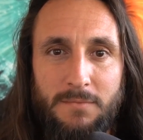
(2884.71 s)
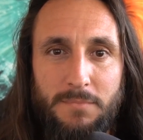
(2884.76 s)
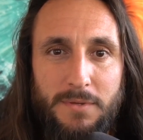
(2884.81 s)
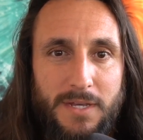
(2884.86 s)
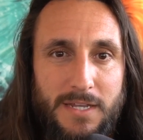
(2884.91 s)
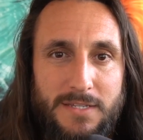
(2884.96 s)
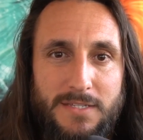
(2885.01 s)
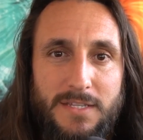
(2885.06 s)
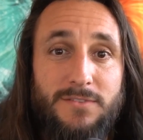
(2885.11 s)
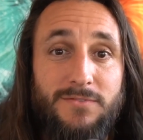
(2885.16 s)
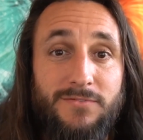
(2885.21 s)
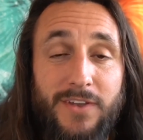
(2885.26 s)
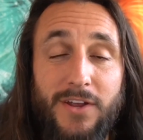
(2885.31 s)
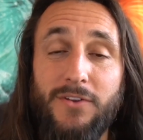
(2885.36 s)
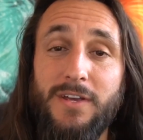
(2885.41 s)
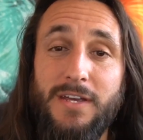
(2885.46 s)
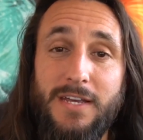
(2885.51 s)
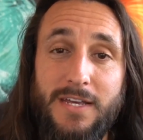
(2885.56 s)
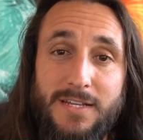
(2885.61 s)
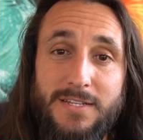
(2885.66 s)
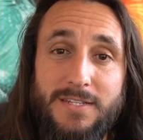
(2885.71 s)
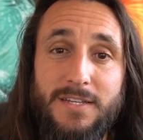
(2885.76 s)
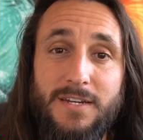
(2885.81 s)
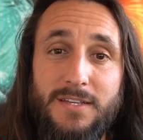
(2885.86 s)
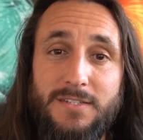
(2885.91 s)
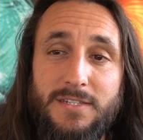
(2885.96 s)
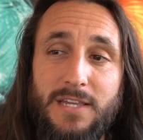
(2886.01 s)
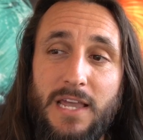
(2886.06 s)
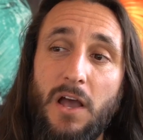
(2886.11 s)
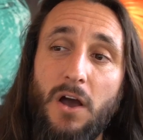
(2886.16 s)
Because it's very easy
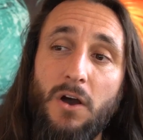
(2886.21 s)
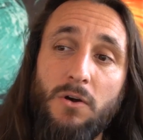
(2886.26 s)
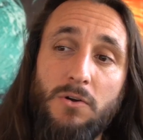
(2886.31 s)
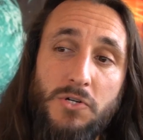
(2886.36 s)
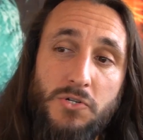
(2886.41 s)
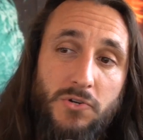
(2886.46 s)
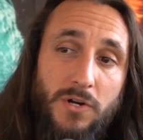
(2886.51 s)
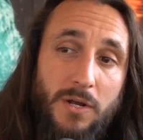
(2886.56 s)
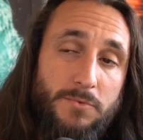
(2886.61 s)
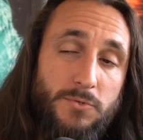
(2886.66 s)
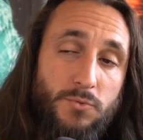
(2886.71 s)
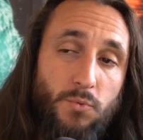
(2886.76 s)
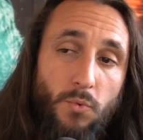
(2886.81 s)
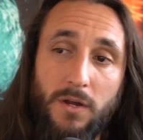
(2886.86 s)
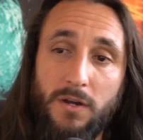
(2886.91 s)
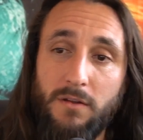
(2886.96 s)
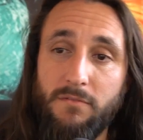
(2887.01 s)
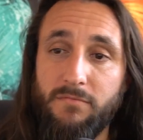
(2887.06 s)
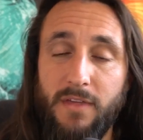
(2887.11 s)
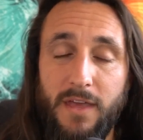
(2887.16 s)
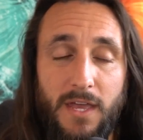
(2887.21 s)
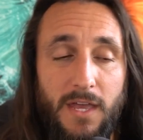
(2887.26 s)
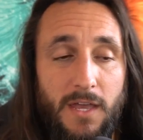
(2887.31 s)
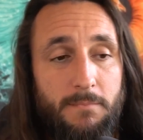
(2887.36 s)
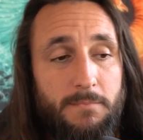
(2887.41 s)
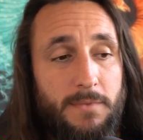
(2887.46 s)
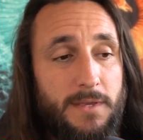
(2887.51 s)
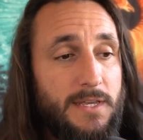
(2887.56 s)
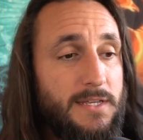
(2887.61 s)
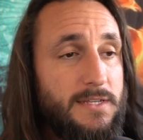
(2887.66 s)
to say, oh, Trump's one of
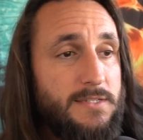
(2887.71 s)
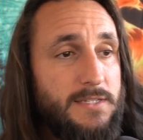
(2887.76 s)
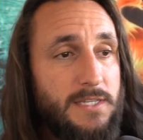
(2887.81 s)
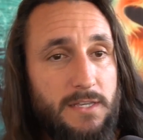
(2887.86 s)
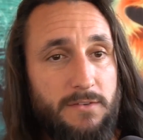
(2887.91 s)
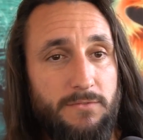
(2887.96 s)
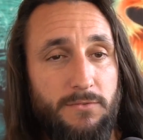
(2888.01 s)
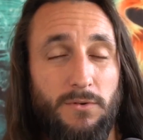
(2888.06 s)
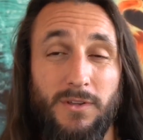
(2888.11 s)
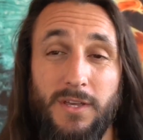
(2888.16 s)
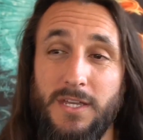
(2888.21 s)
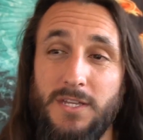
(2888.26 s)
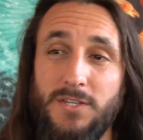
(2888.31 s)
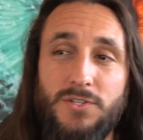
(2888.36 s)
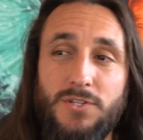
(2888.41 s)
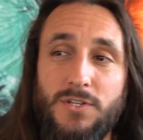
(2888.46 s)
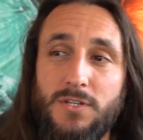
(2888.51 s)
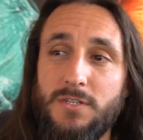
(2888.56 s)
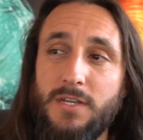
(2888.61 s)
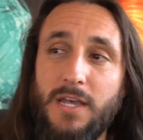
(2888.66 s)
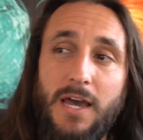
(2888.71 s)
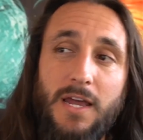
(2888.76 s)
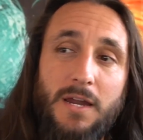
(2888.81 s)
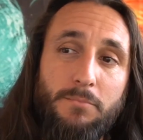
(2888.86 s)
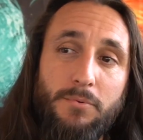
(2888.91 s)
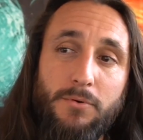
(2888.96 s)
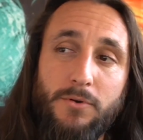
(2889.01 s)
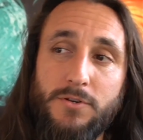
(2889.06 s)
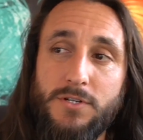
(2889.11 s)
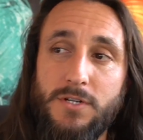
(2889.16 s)
them. He's evil. He's just kind
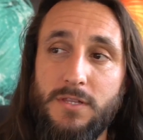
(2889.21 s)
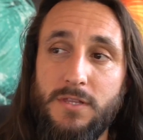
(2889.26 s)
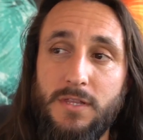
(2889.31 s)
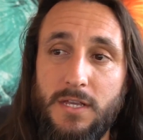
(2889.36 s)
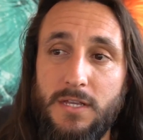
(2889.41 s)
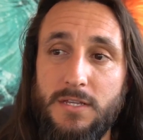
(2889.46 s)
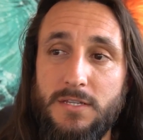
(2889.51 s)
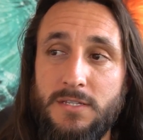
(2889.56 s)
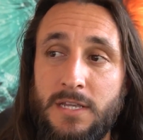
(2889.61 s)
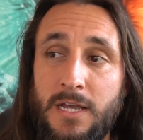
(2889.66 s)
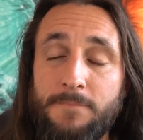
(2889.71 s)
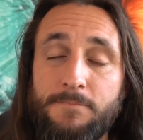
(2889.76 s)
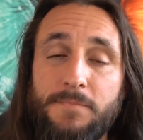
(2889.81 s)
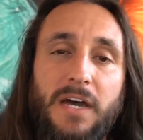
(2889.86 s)
of pushing this.